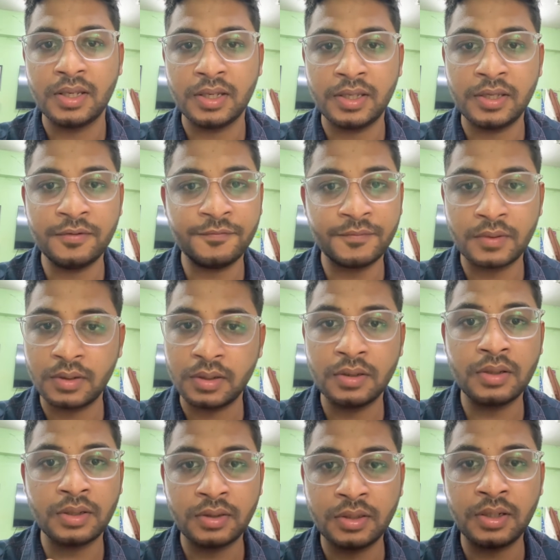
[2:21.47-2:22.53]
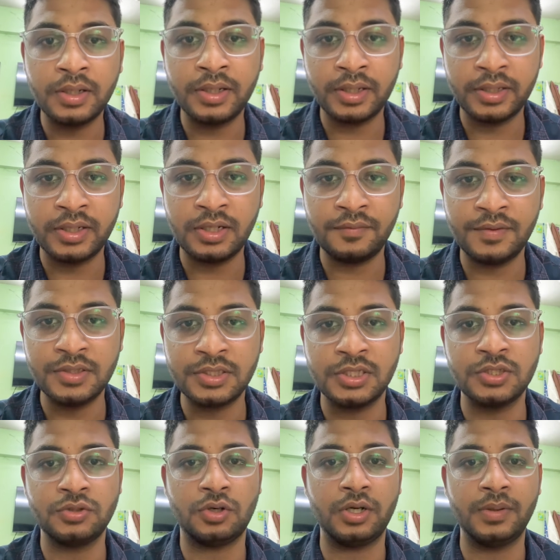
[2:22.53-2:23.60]
if the intervention is
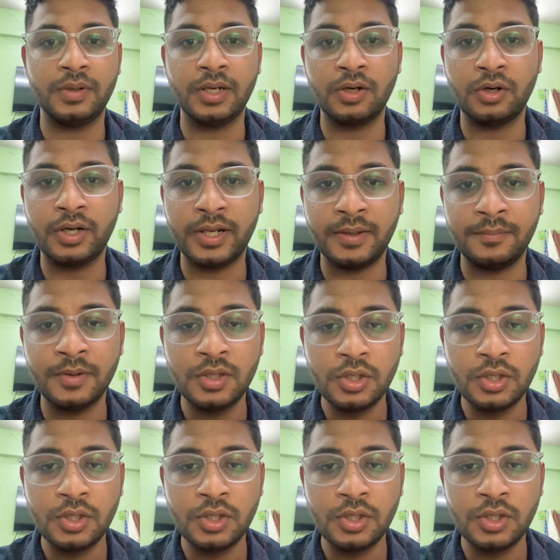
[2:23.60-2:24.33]
not done on time.